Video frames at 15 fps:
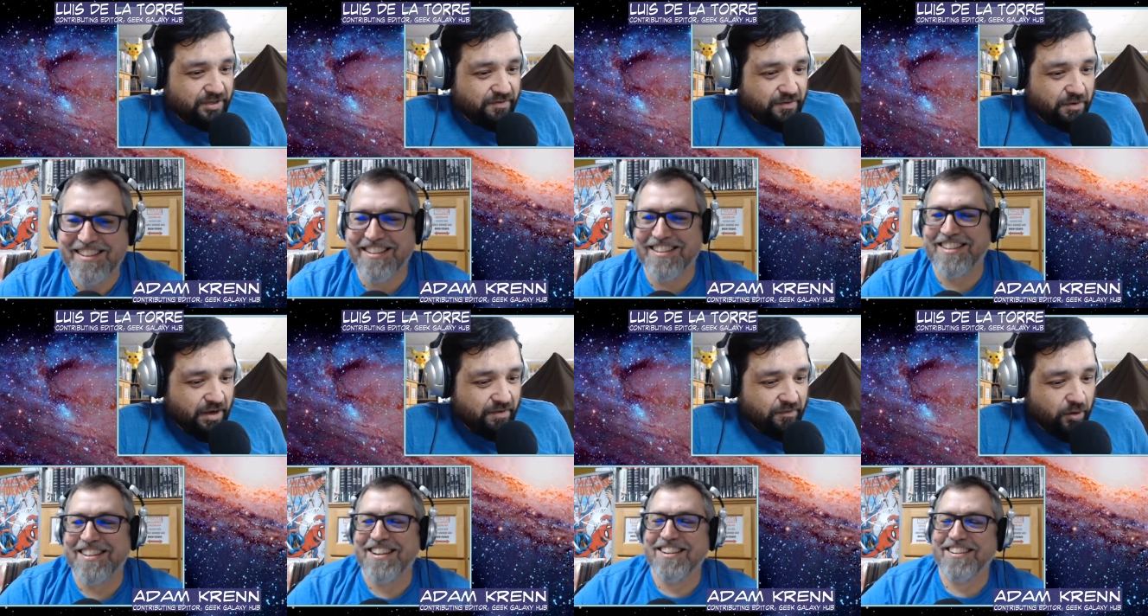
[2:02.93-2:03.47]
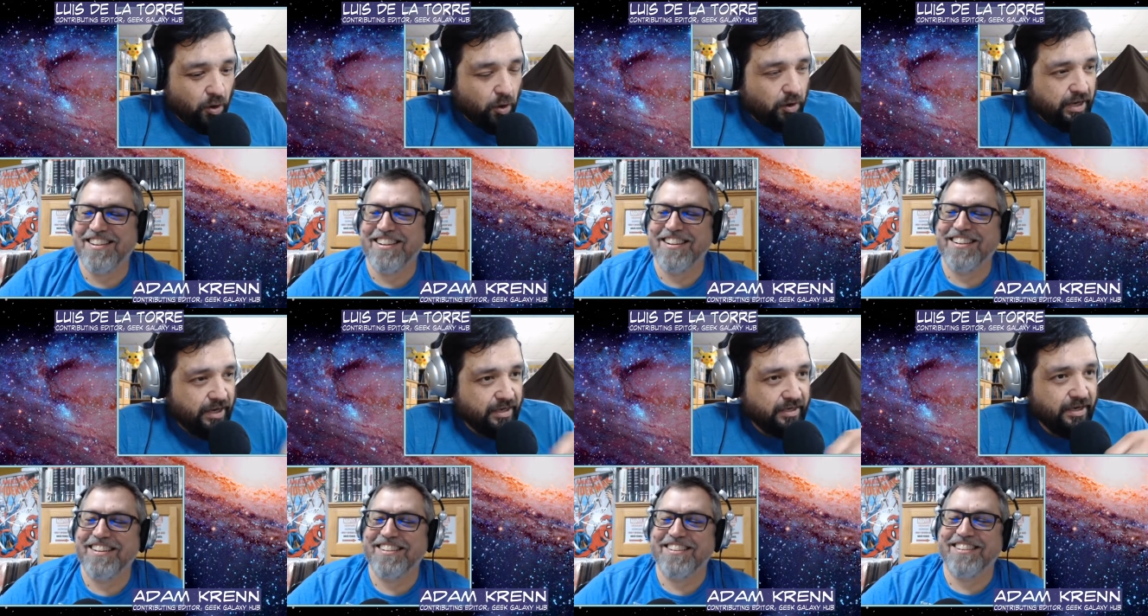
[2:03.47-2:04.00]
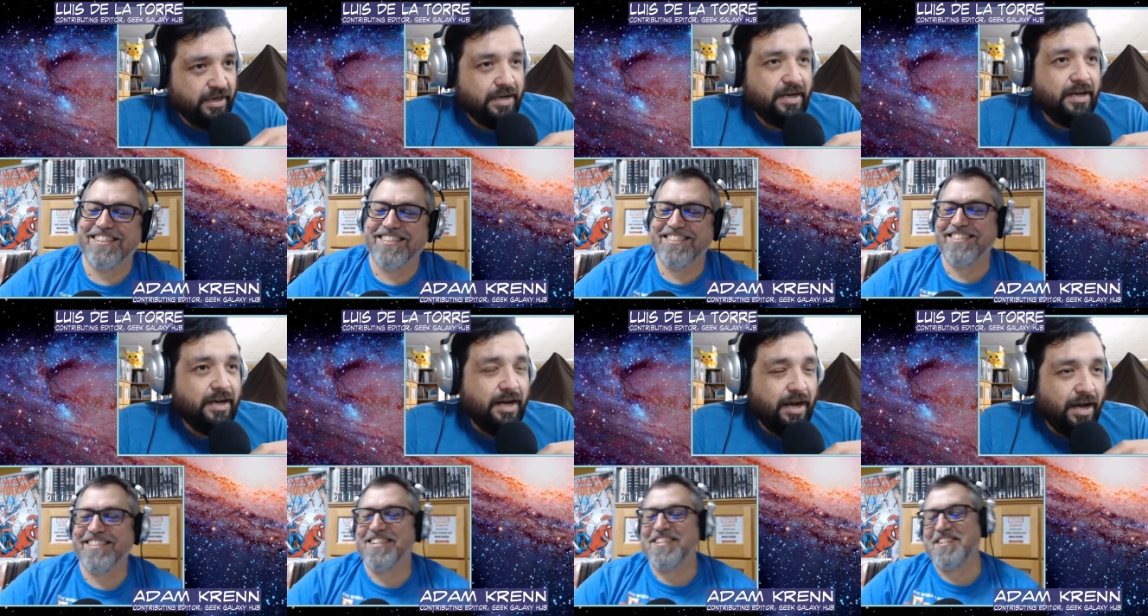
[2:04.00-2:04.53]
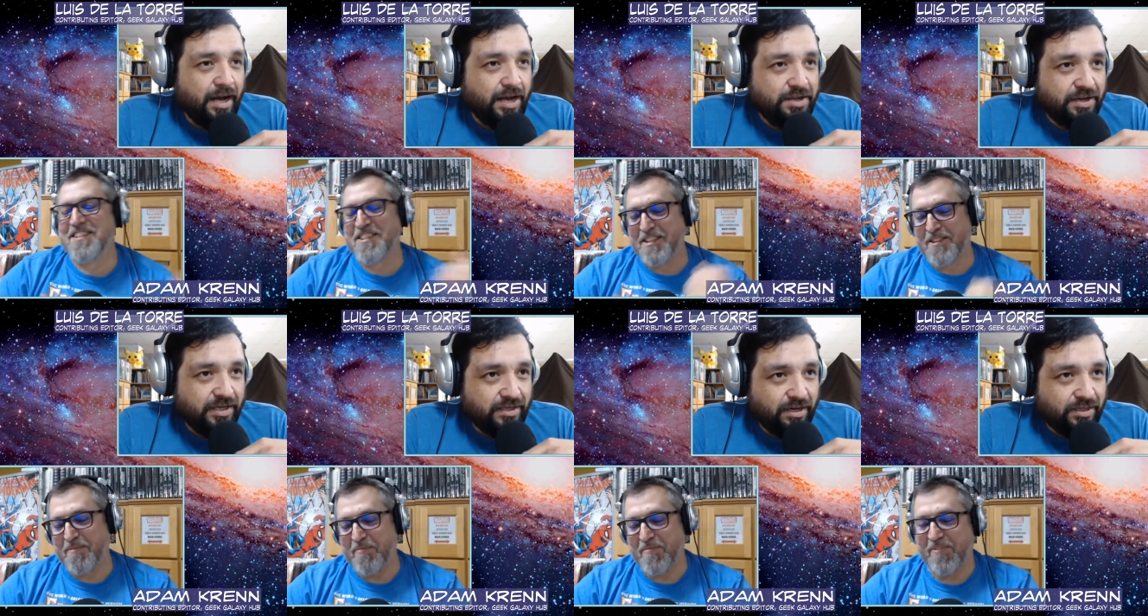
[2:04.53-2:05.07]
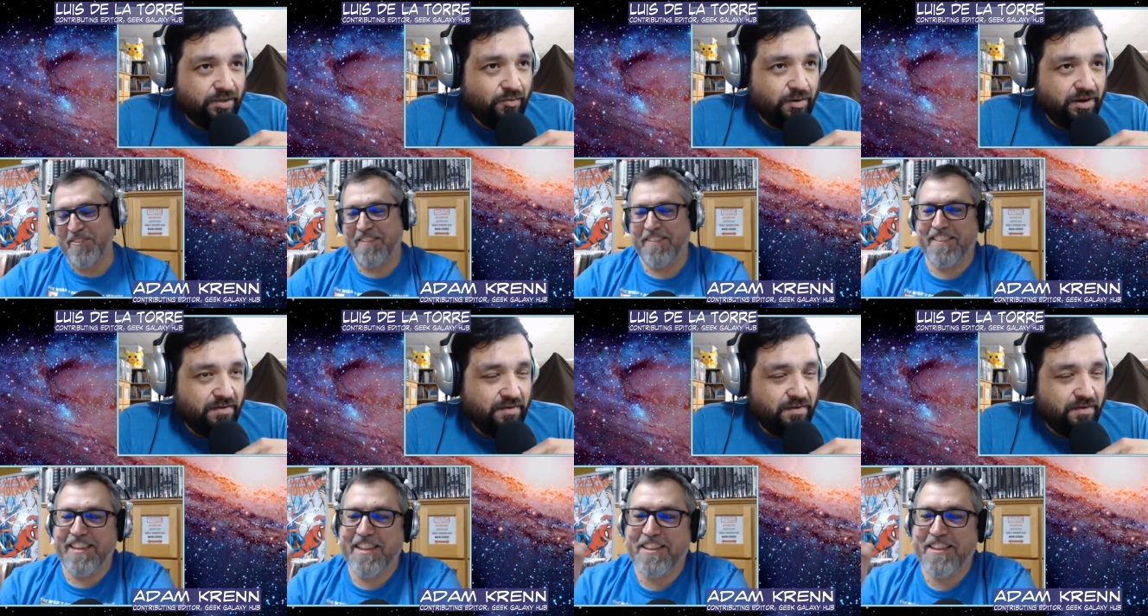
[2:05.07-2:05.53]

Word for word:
Speaker 1: if you have coin. Uh, you can talk to one of